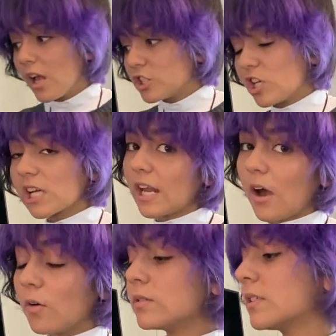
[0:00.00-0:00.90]
Check it
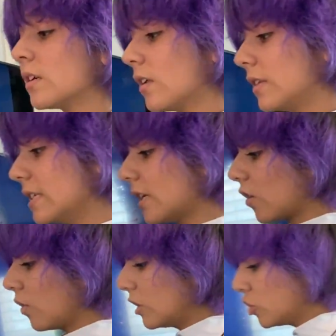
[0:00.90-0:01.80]
out. These
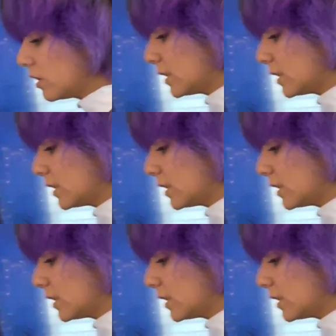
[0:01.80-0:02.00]
decorations.